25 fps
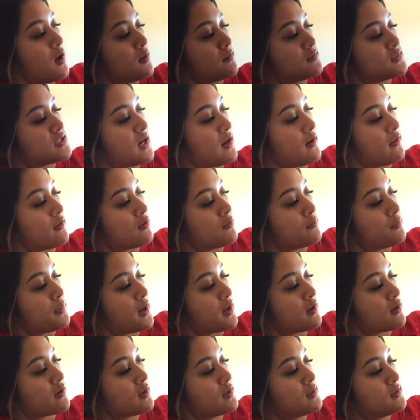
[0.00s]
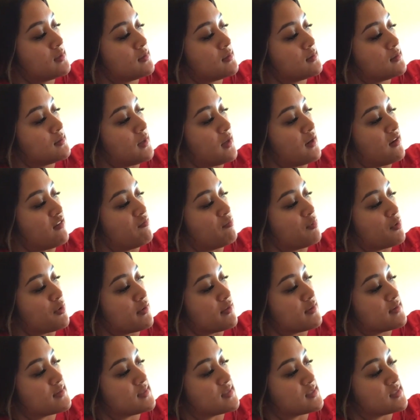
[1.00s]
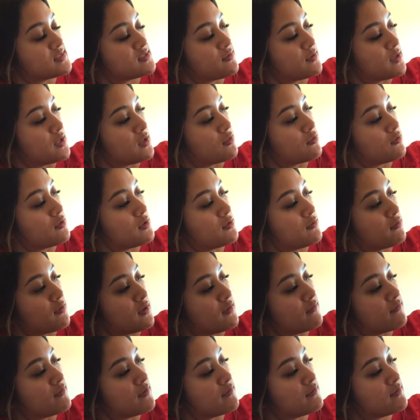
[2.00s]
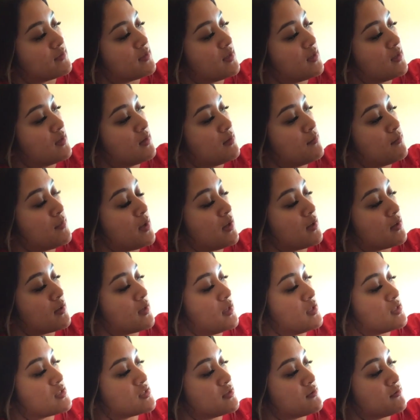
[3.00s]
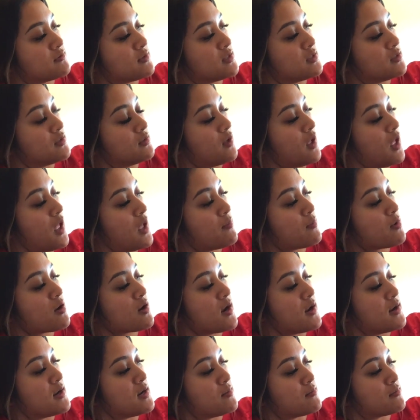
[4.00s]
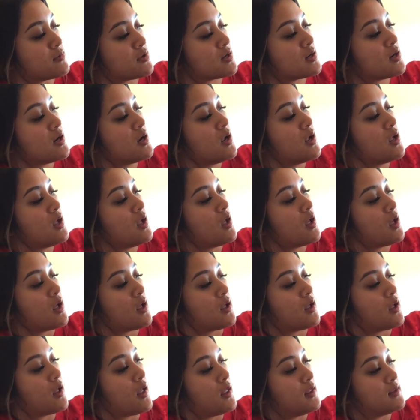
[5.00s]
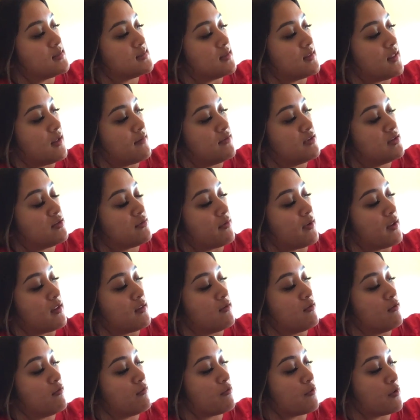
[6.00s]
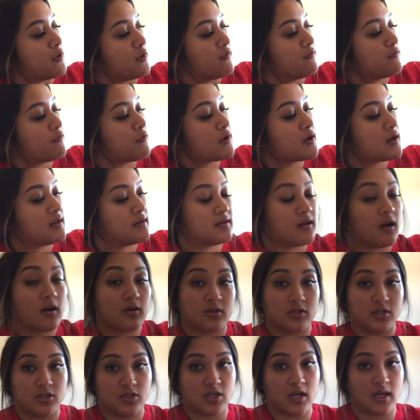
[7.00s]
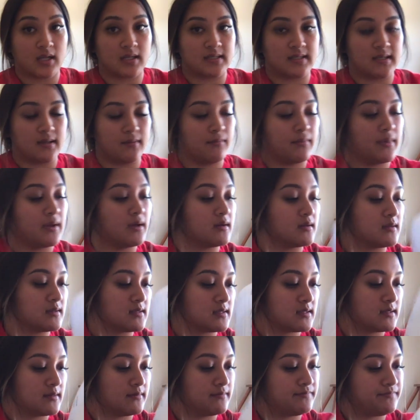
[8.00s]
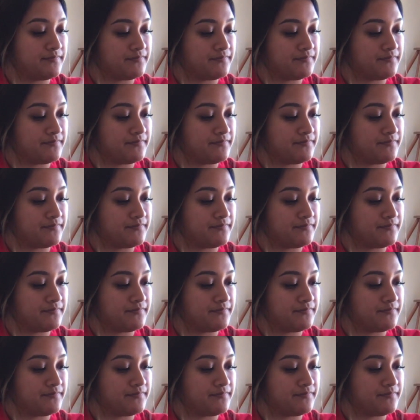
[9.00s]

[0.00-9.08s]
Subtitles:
Tyler Perry, date of birth 6/23/2015. Medication MRN number is 11/22/44, and Dr. Johnson Beals.